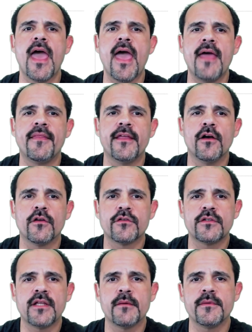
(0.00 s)
and they
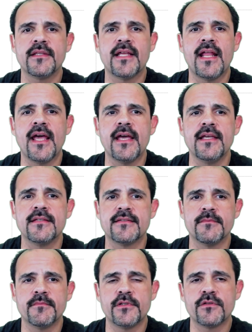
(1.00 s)
also tell me that A is
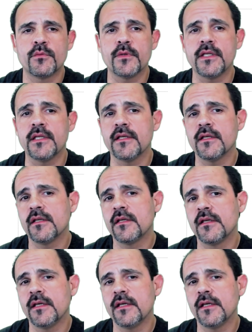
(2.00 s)
in between